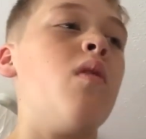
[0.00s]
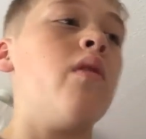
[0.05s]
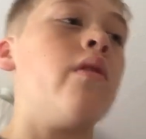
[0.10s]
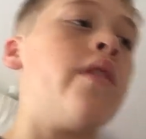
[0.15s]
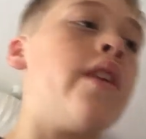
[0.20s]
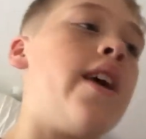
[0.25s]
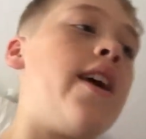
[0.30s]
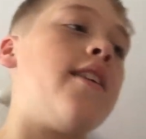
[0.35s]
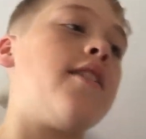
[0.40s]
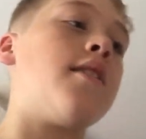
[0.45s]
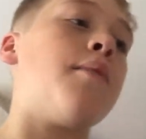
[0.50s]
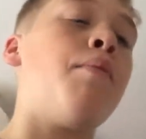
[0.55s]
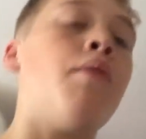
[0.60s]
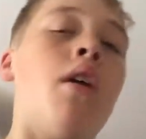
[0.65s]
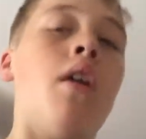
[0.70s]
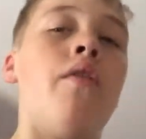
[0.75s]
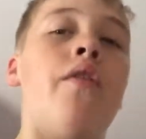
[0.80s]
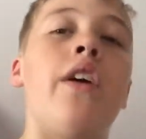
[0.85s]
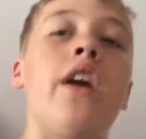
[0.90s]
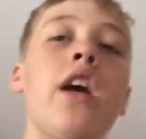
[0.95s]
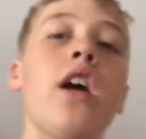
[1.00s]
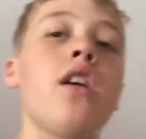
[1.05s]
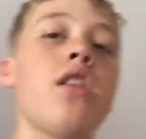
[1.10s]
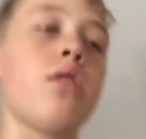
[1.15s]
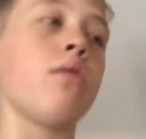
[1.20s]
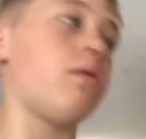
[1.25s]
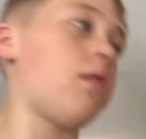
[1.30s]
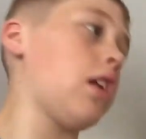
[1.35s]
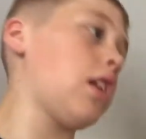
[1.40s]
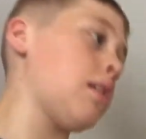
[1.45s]
It's a pop figure, so
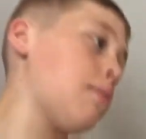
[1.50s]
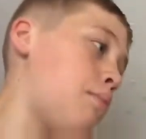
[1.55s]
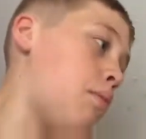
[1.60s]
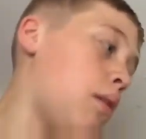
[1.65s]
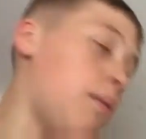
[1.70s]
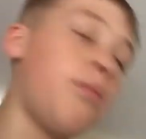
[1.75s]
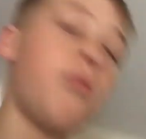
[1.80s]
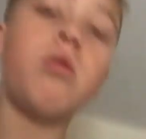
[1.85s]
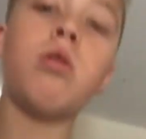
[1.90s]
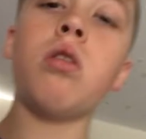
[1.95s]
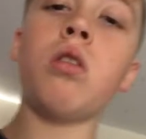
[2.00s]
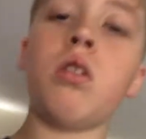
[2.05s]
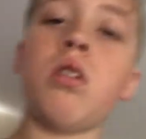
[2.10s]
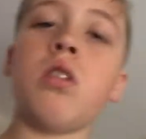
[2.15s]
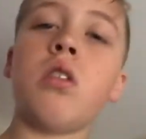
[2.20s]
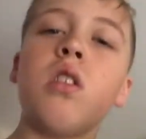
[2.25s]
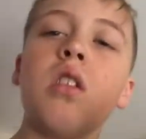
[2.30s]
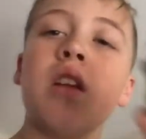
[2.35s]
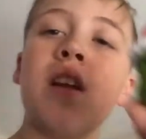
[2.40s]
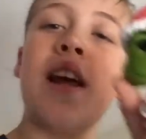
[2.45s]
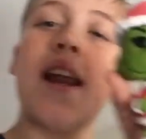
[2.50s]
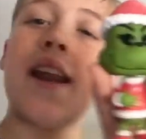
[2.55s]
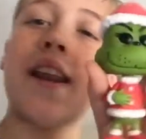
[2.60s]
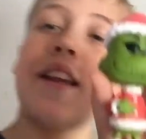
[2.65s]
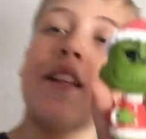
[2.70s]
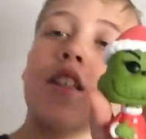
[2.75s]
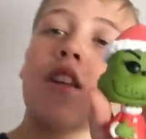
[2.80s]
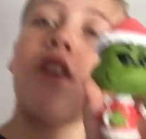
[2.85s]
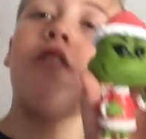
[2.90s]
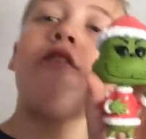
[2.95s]
it doesn't bubble. And it's
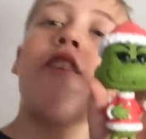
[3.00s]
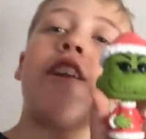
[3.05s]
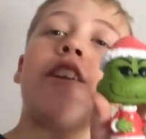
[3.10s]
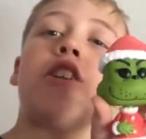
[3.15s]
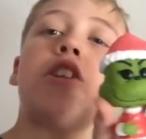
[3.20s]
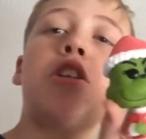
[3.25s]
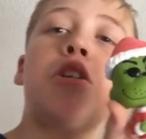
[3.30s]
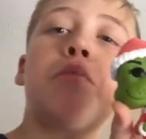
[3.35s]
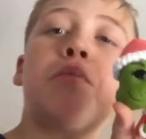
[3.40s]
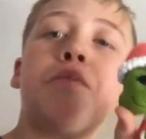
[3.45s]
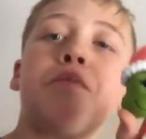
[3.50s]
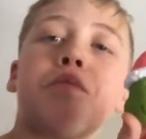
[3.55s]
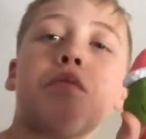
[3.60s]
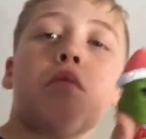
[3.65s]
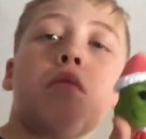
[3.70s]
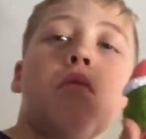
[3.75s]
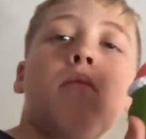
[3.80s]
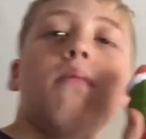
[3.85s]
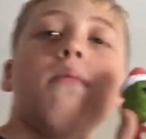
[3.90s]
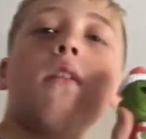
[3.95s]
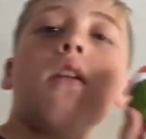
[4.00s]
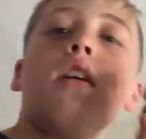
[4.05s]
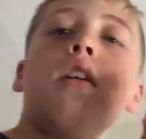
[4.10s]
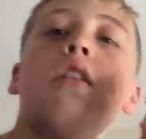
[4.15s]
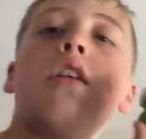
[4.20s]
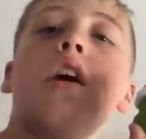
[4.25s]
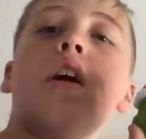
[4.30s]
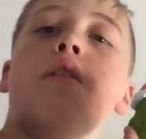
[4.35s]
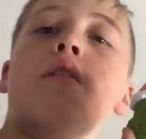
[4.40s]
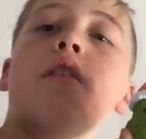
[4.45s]
the Grinch.
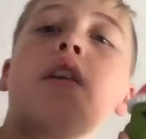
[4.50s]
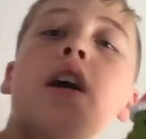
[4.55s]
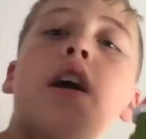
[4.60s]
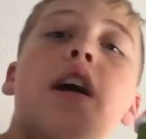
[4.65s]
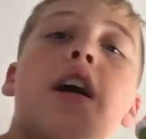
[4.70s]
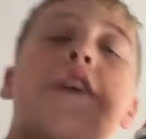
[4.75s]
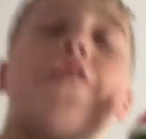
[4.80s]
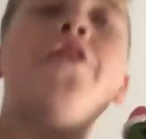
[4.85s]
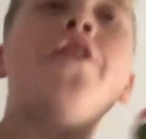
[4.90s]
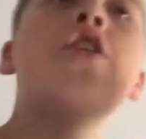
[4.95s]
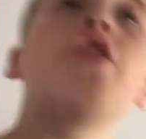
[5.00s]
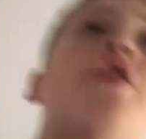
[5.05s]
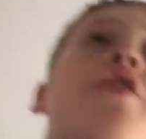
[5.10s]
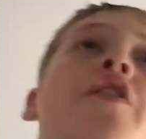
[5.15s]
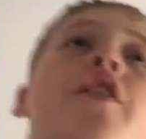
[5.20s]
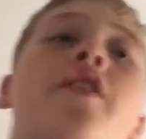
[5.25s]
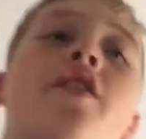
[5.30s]
Now, if you know who this